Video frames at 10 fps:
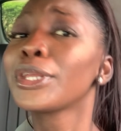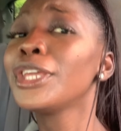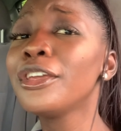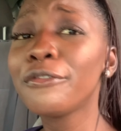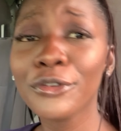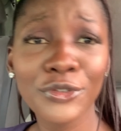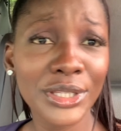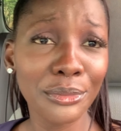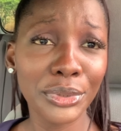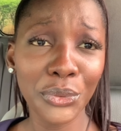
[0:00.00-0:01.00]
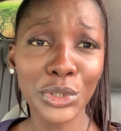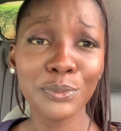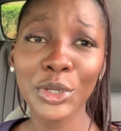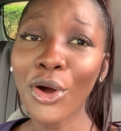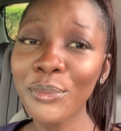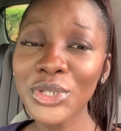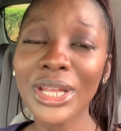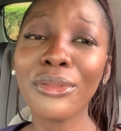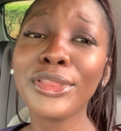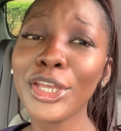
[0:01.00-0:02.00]
If you've still been with me up to
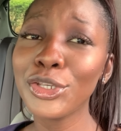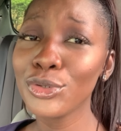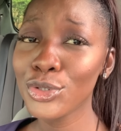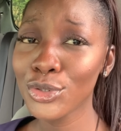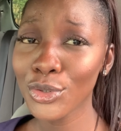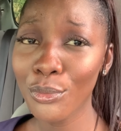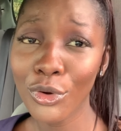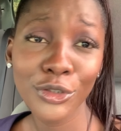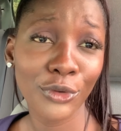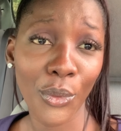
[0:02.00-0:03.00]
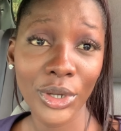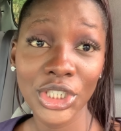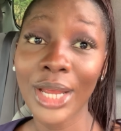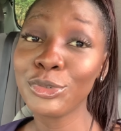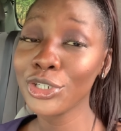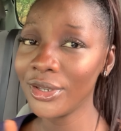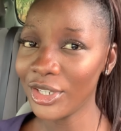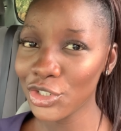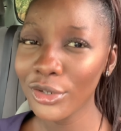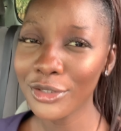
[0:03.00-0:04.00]
now, thank you so much for watching. I'm sure you
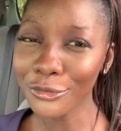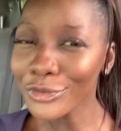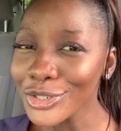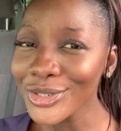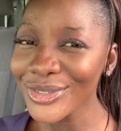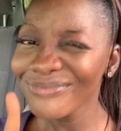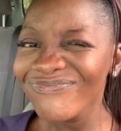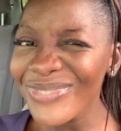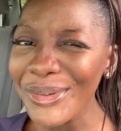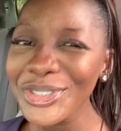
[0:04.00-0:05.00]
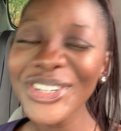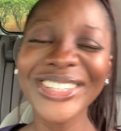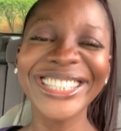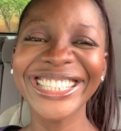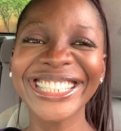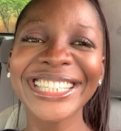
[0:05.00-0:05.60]
enjoyed the video. I'm sure you did.